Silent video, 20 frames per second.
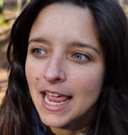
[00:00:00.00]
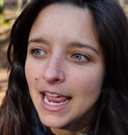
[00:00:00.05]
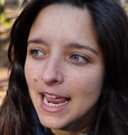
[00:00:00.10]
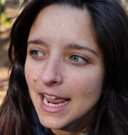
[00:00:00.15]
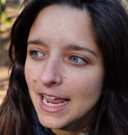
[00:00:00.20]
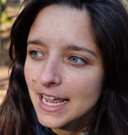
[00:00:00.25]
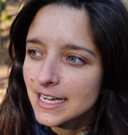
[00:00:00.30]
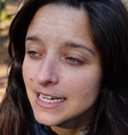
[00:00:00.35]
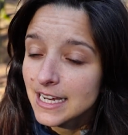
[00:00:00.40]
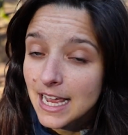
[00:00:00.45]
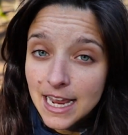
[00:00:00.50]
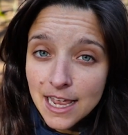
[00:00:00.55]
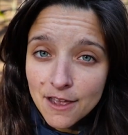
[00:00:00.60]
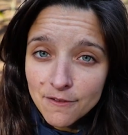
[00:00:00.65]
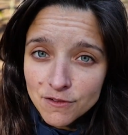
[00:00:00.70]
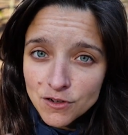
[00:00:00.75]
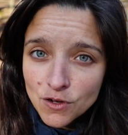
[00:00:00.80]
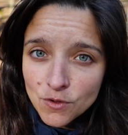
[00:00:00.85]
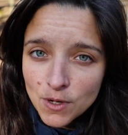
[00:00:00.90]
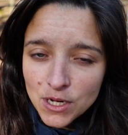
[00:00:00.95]
And I
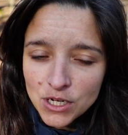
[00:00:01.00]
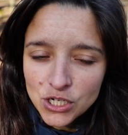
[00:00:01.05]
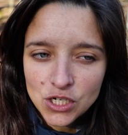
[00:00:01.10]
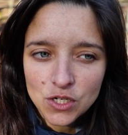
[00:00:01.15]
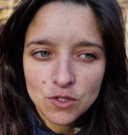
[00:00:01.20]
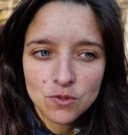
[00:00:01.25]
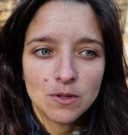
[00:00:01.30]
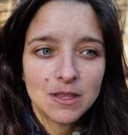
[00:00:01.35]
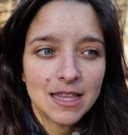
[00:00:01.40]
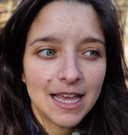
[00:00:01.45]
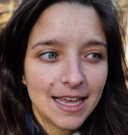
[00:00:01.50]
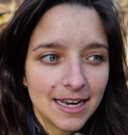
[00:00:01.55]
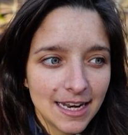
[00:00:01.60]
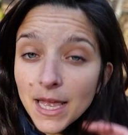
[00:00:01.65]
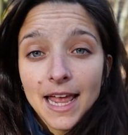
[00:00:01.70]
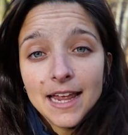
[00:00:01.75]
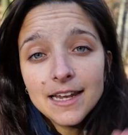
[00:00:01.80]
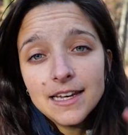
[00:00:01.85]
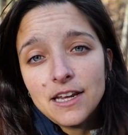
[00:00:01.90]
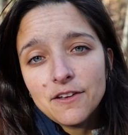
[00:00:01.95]
have no issues with that.
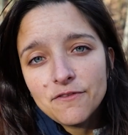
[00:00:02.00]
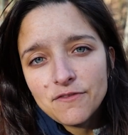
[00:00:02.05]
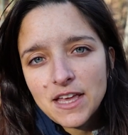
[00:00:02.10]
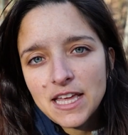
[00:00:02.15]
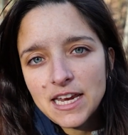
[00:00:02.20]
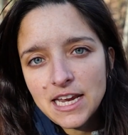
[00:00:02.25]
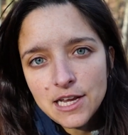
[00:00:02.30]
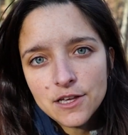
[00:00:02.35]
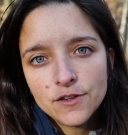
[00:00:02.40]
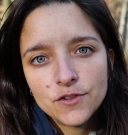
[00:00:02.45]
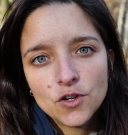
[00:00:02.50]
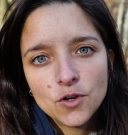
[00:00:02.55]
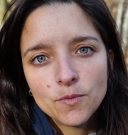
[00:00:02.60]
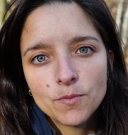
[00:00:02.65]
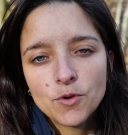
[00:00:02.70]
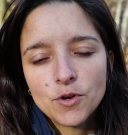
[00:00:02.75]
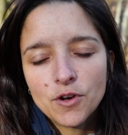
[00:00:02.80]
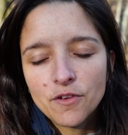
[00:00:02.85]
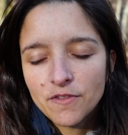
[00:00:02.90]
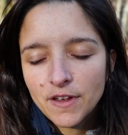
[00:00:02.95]
And if that is your
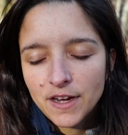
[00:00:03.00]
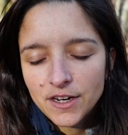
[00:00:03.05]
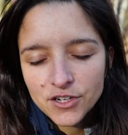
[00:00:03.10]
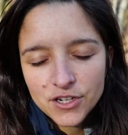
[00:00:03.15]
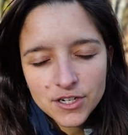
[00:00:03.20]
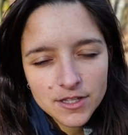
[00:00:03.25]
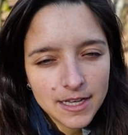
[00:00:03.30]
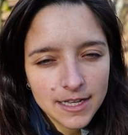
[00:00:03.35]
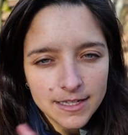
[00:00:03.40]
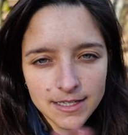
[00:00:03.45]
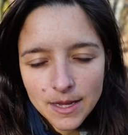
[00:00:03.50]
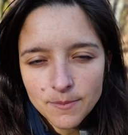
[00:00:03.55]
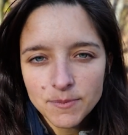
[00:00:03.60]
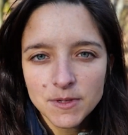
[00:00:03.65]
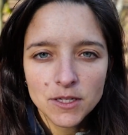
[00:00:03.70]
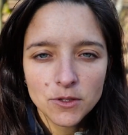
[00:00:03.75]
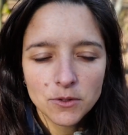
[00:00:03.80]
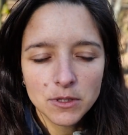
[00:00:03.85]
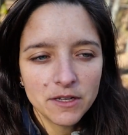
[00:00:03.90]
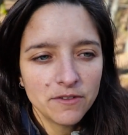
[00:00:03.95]
motivation, that's
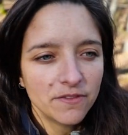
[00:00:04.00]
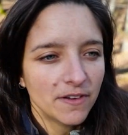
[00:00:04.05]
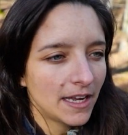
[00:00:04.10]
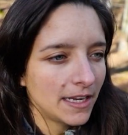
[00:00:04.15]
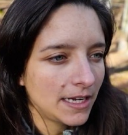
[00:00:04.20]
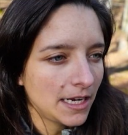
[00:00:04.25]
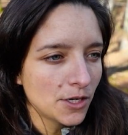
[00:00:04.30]
absolutely fine.